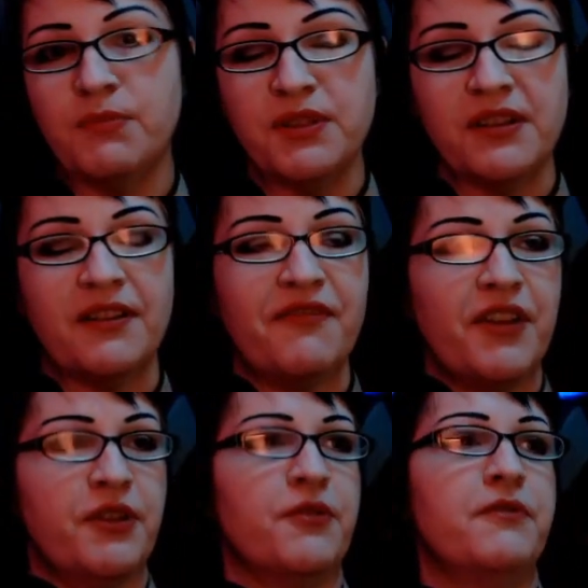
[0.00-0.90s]
I'm using it in a
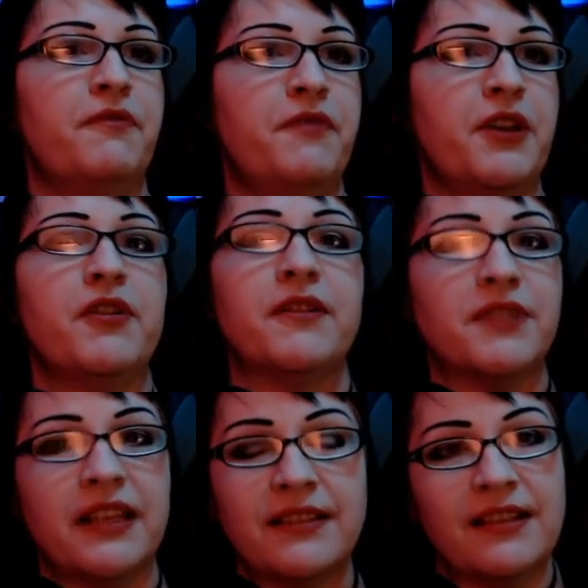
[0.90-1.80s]
figurative
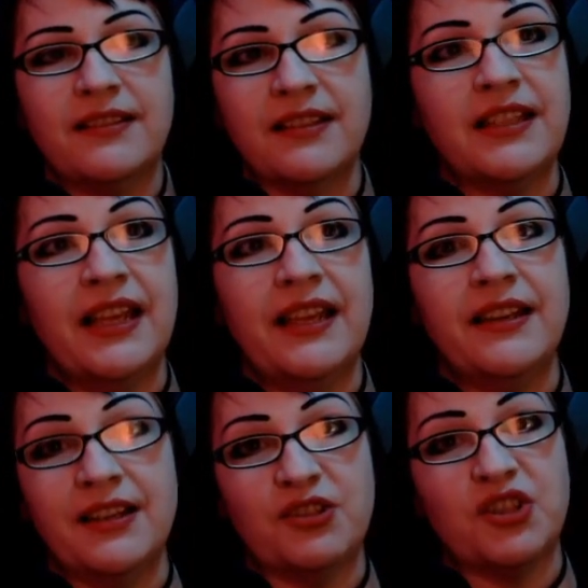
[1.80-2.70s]
sense, because this
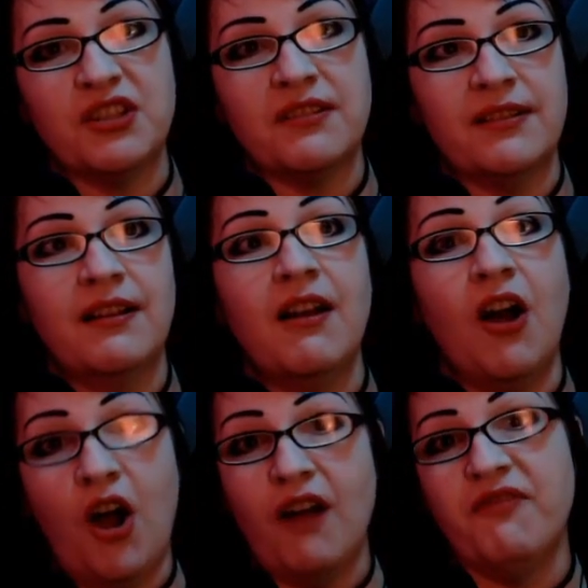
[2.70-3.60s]
kid is just
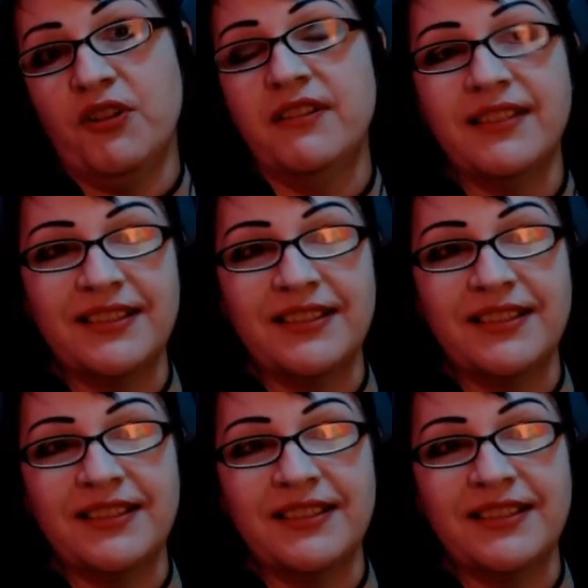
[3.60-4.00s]
awful.